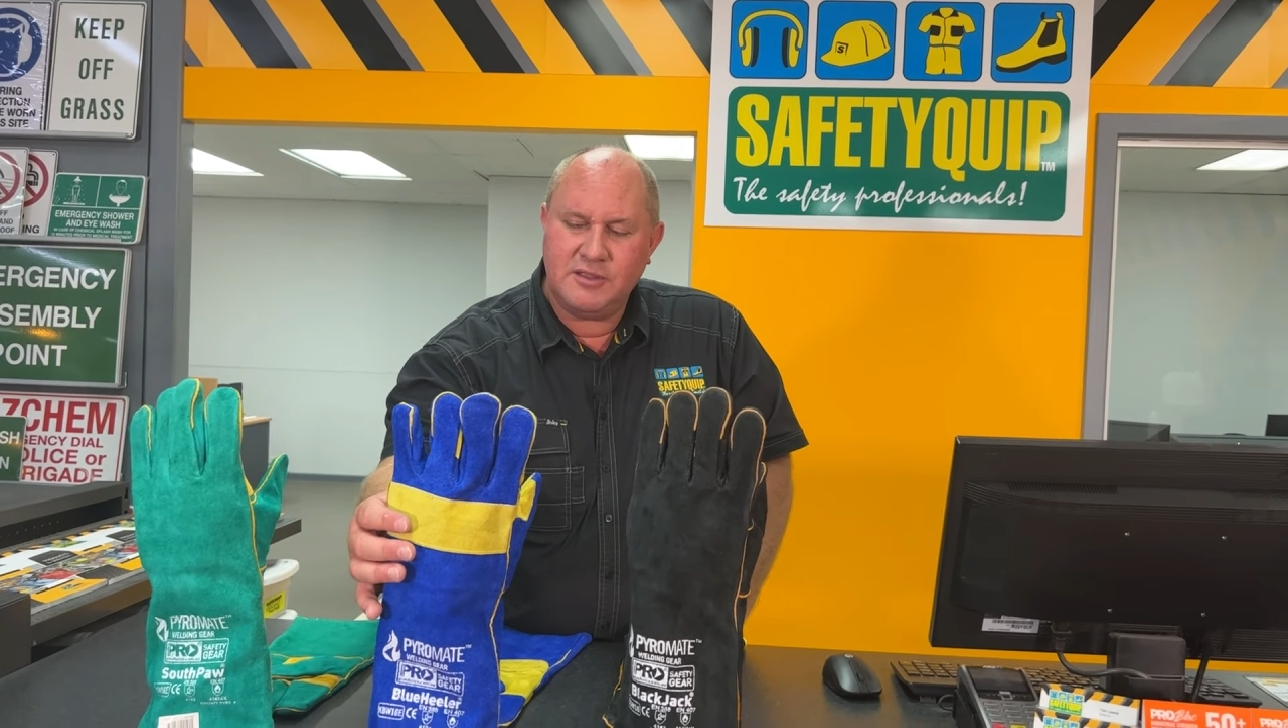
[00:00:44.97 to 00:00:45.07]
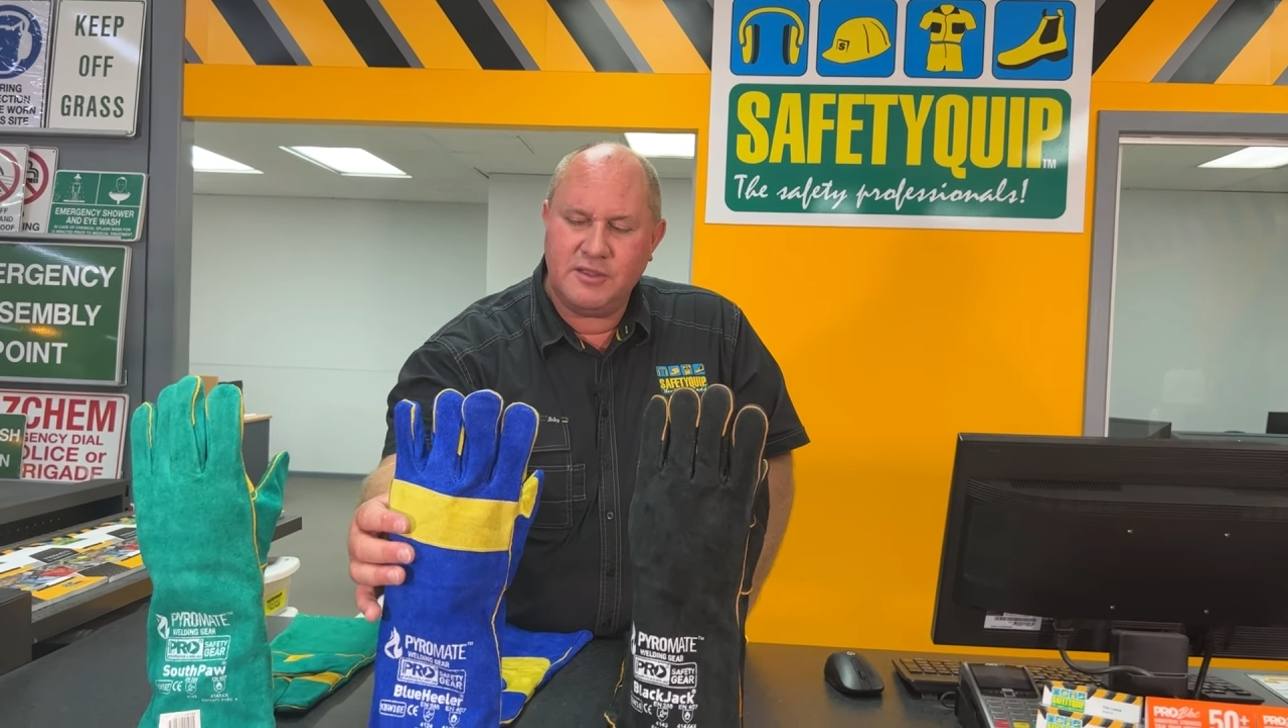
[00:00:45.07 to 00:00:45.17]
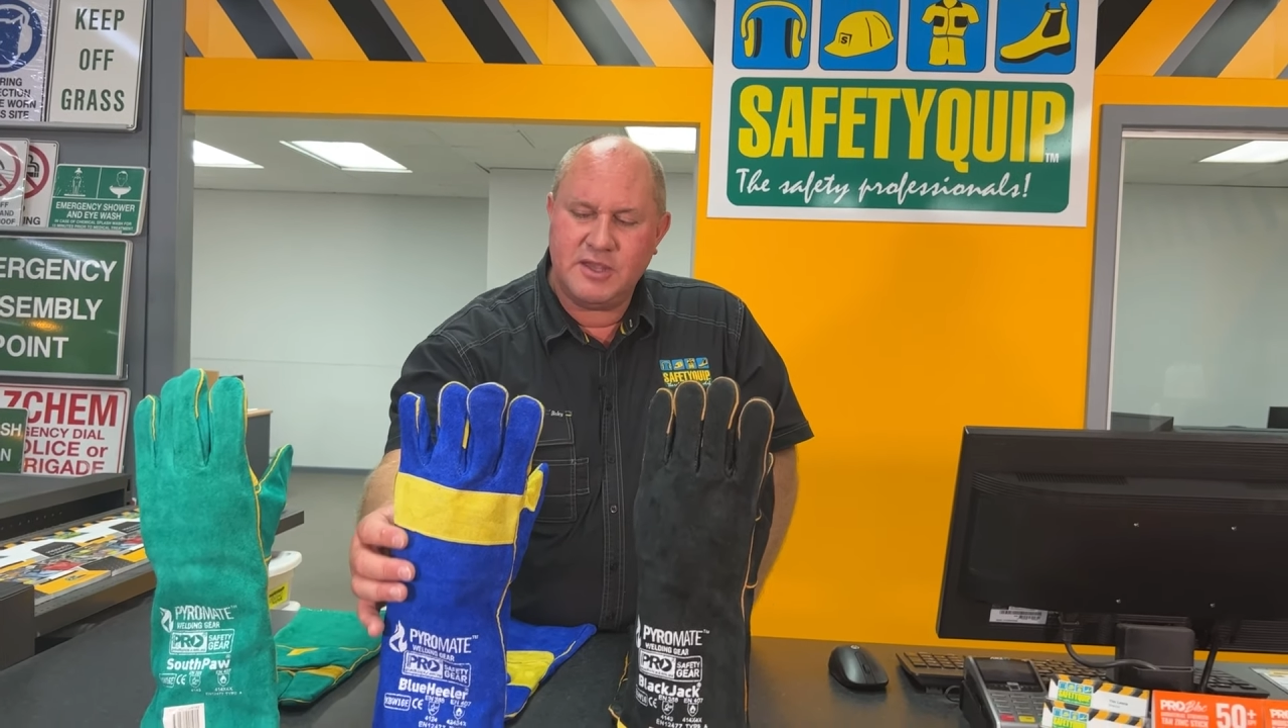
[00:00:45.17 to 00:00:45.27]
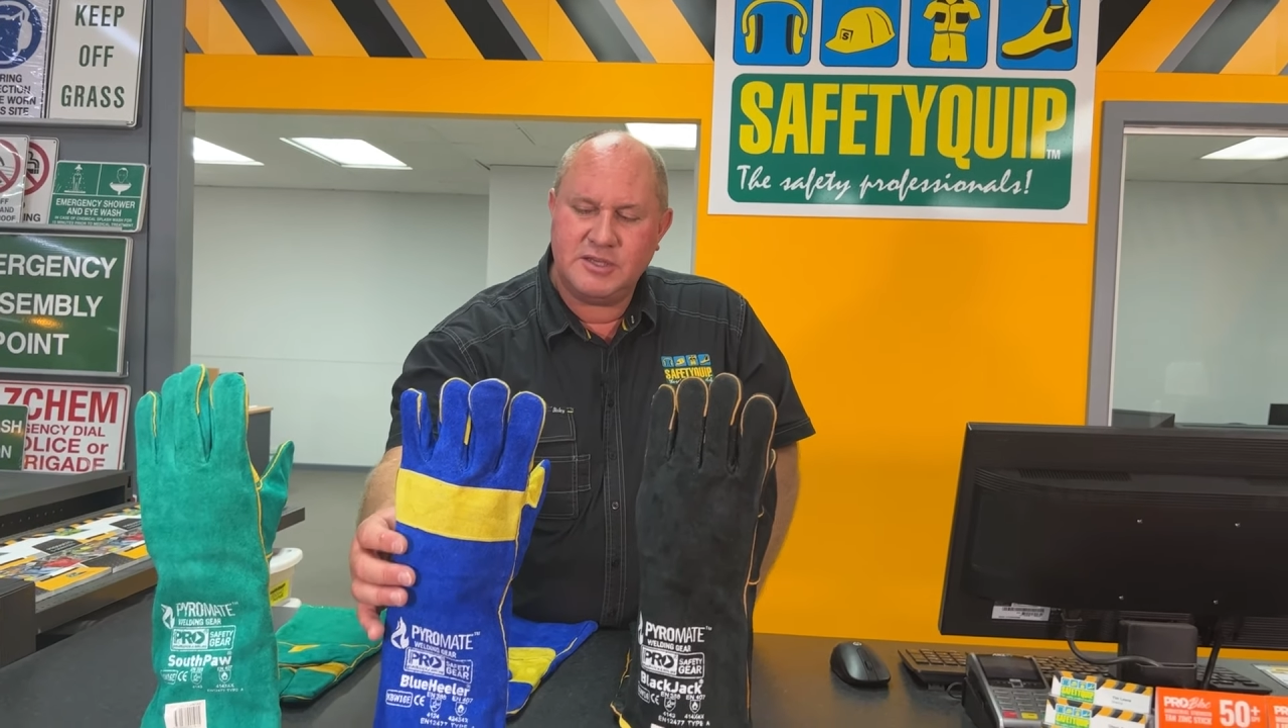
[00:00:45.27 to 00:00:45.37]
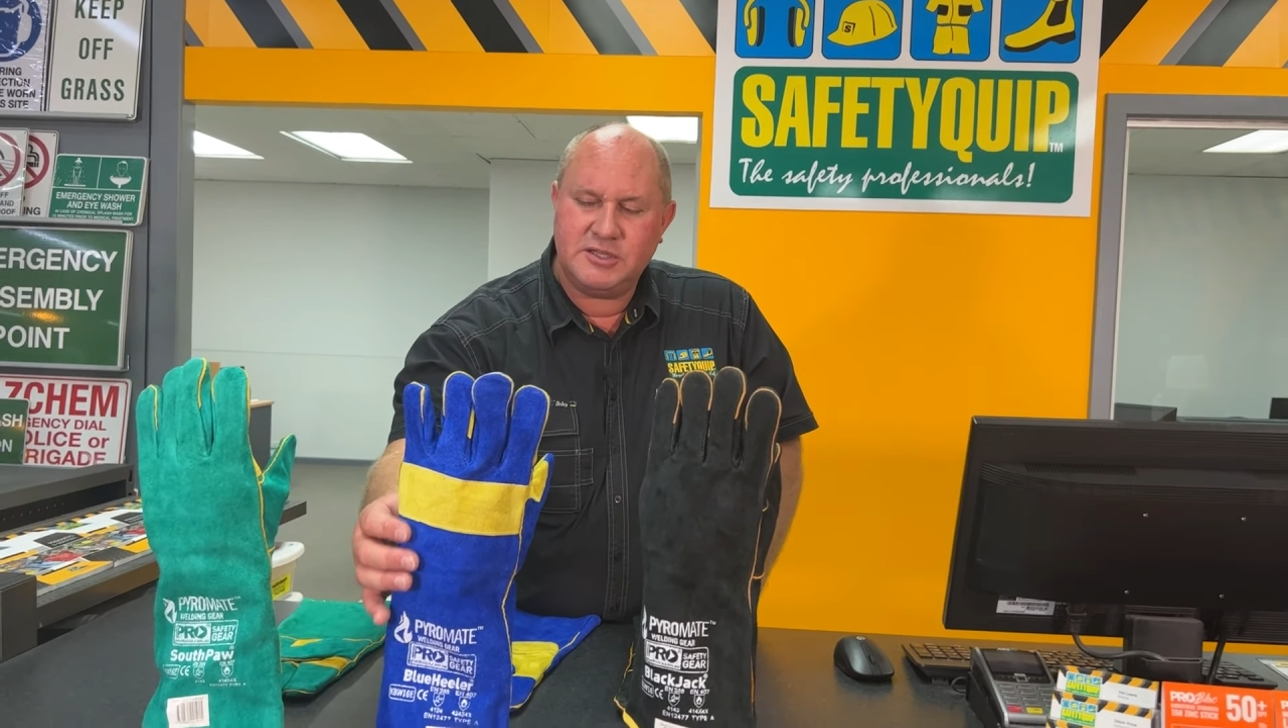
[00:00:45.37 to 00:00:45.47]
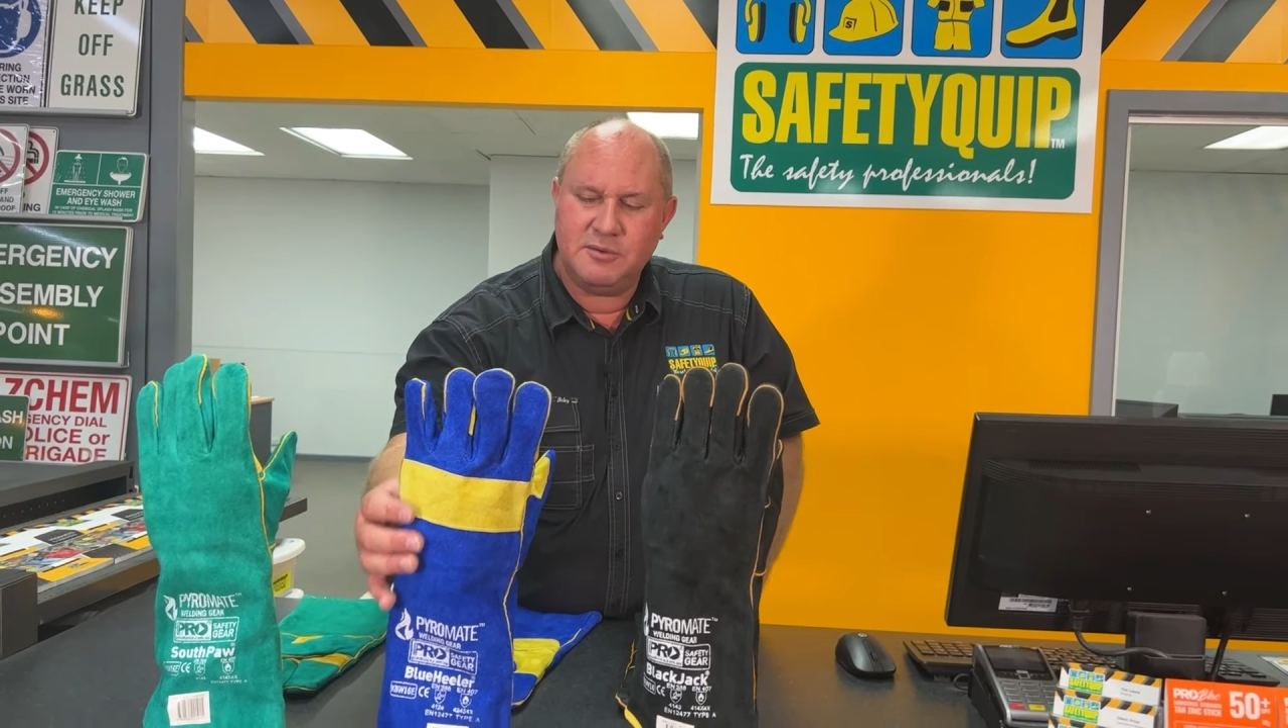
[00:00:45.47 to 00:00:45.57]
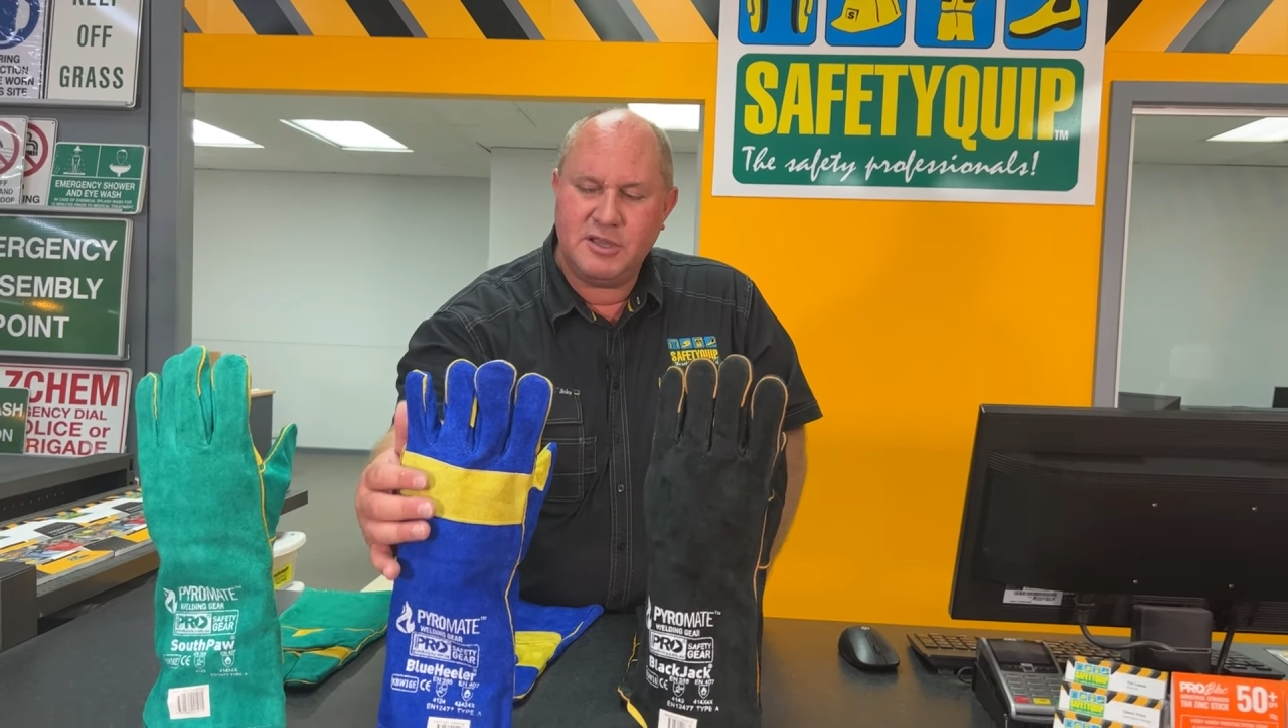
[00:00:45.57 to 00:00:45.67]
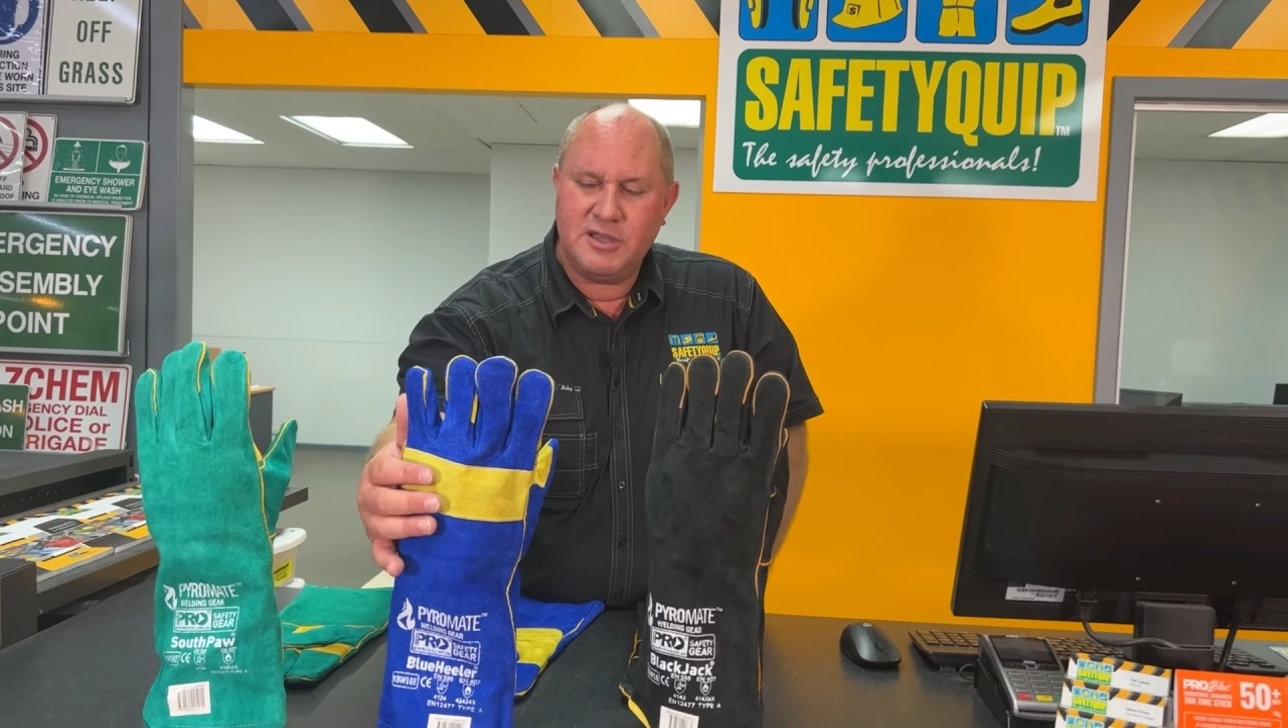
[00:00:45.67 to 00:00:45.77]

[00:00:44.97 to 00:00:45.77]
that there's some